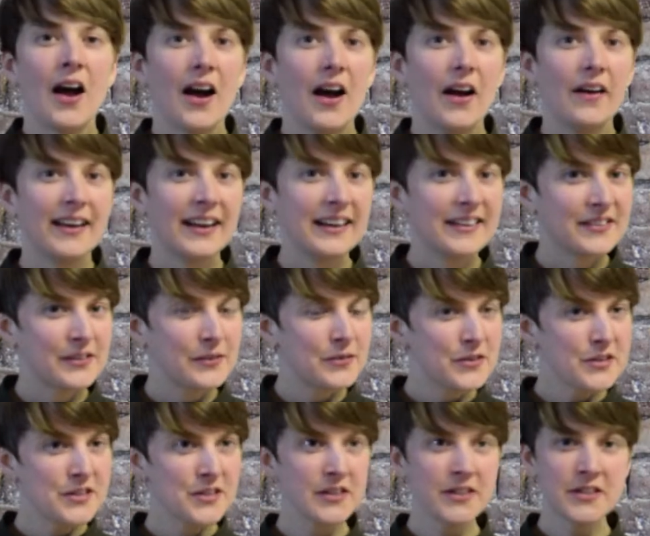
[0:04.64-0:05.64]
Okay, so I'm
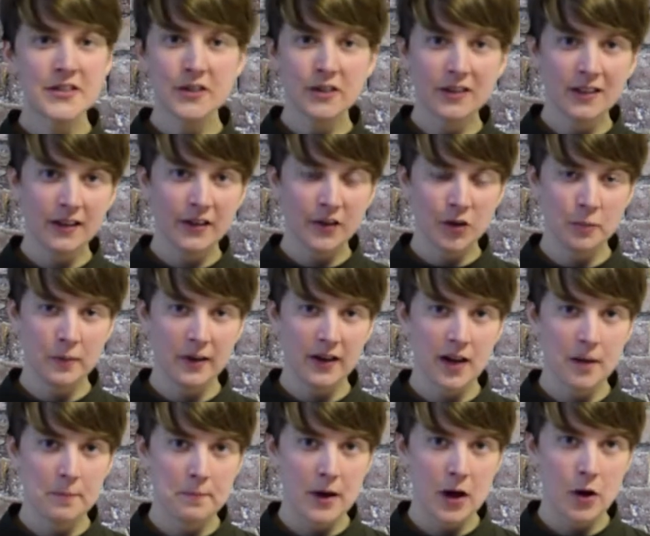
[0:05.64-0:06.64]
just going to talk a little
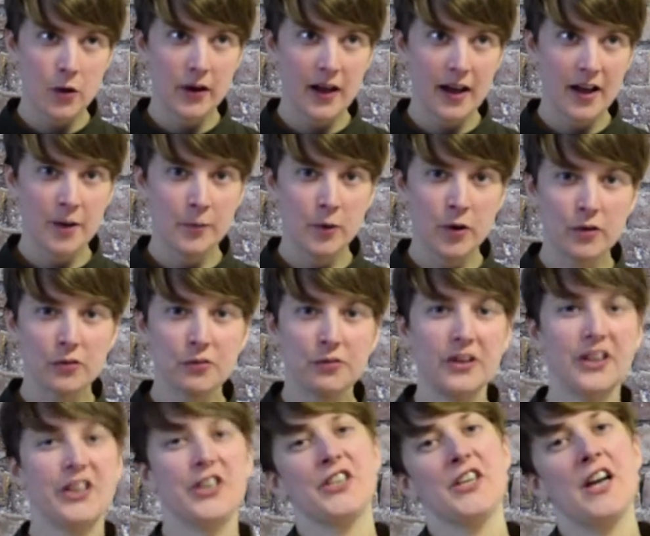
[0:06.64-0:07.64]
bit about your
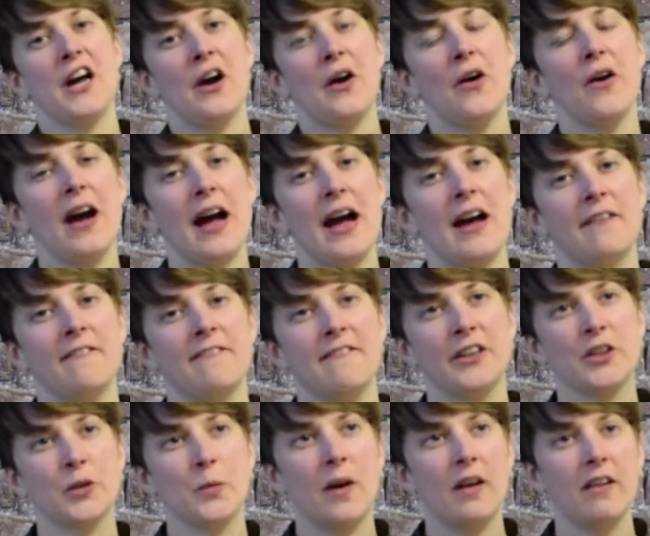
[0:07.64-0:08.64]
fish now and
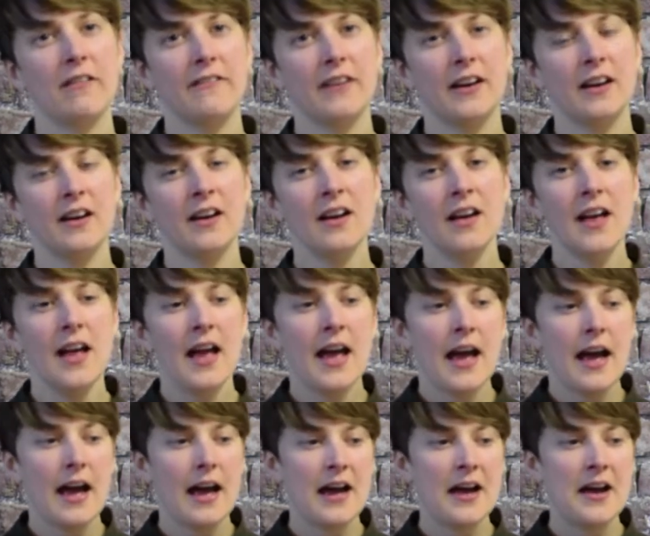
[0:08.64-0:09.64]
fish welfare.
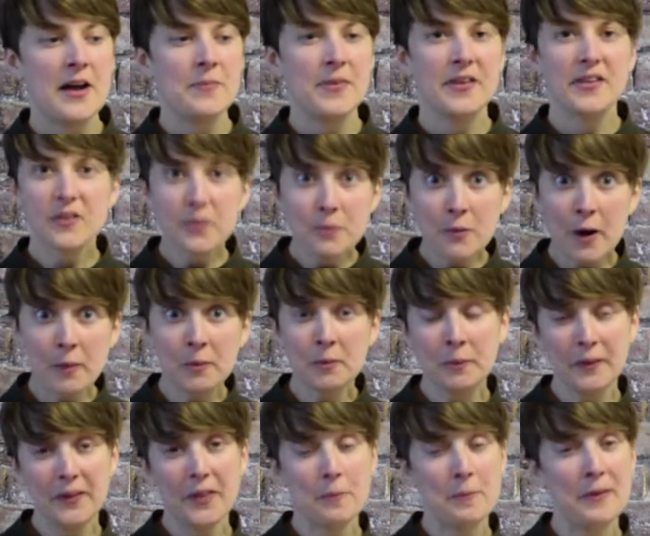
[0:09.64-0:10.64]
This is
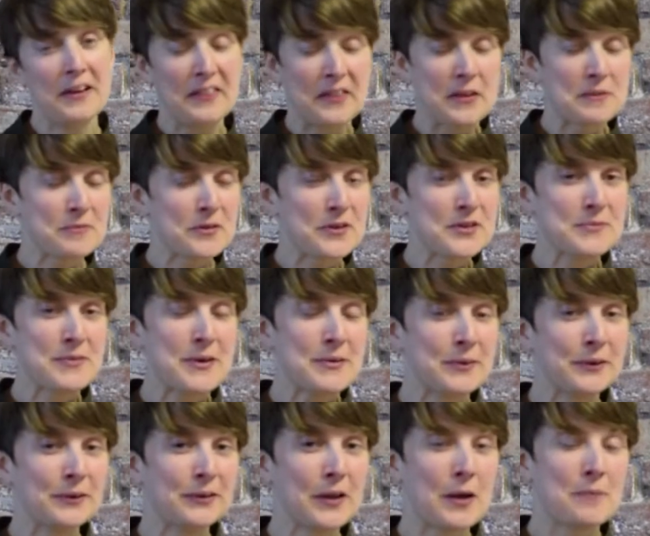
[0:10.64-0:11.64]
probably the bit that most
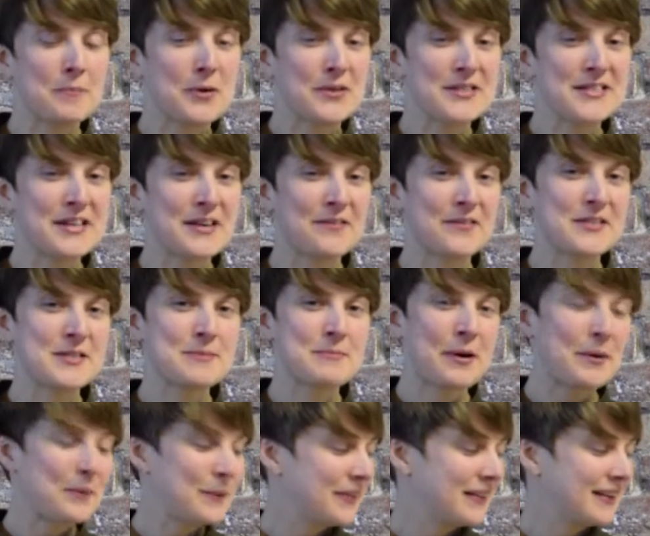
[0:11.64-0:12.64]
people are most nervous
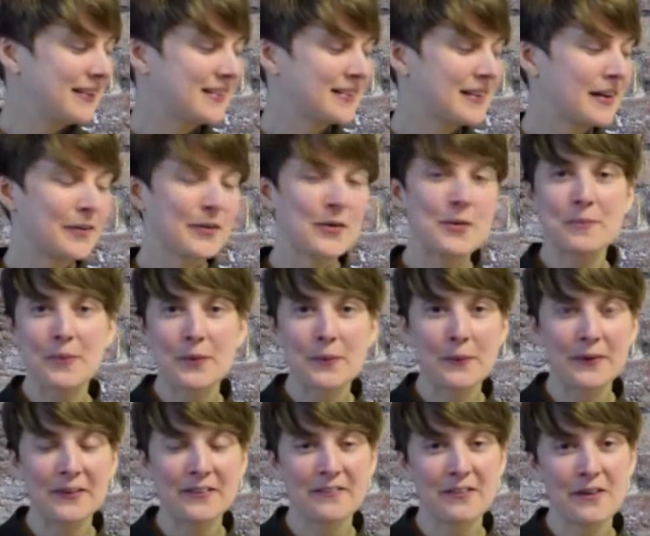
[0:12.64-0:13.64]
about when they set up
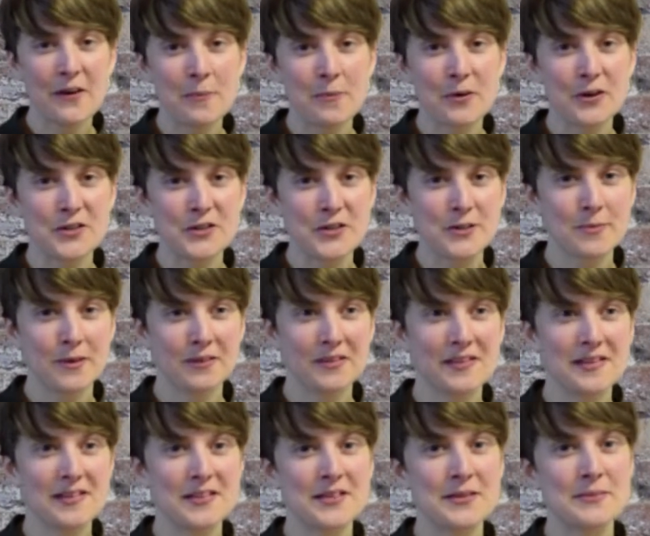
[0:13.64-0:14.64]
one of our produce pod
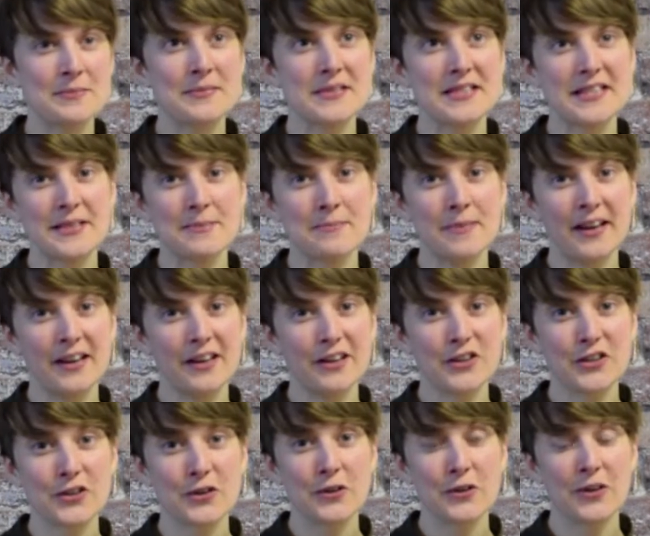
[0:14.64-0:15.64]
systems, is making
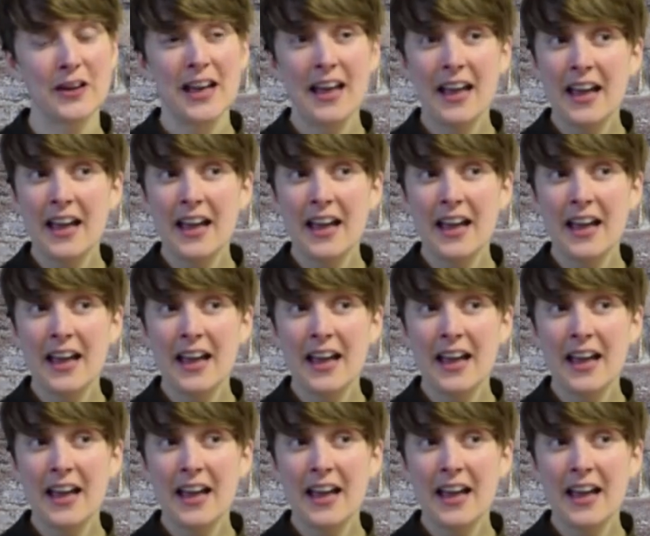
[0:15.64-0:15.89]
sure